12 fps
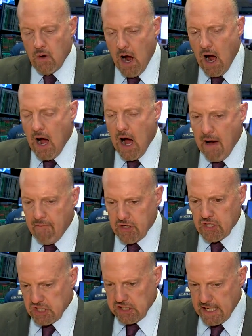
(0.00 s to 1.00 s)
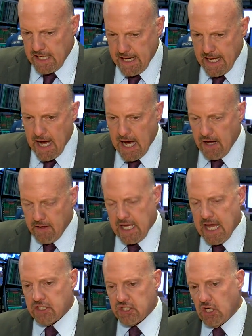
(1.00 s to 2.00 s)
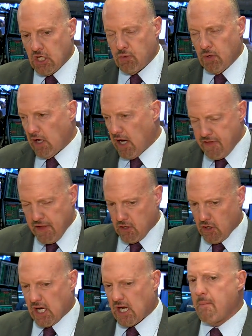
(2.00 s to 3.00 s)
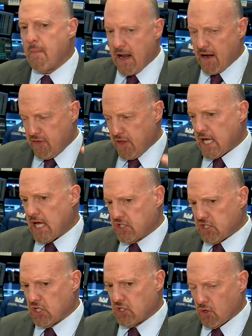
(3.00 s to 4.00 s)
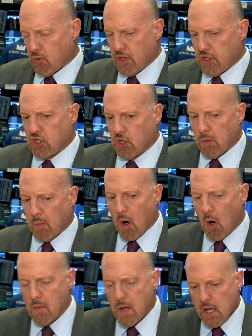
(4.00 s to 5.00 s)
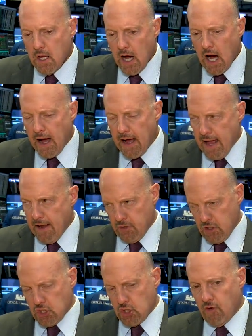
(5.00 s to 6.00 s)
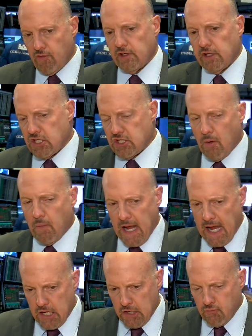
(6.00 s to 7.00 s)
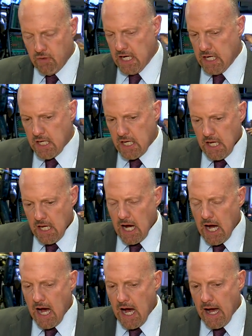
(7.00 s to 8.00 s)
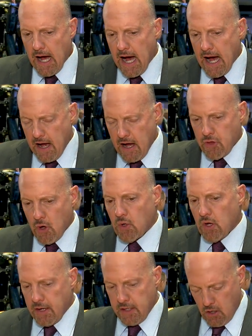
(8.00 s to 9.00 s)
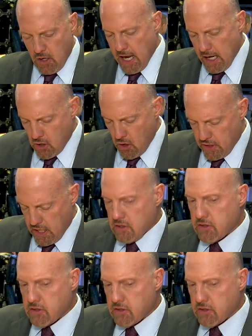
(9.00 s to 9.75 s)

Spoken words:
obviously, Kansas City's real, and I think they're going to come out, and I think Kansas City's going to win the Super Bowl, and deservedly so by Andy Reid. And I know the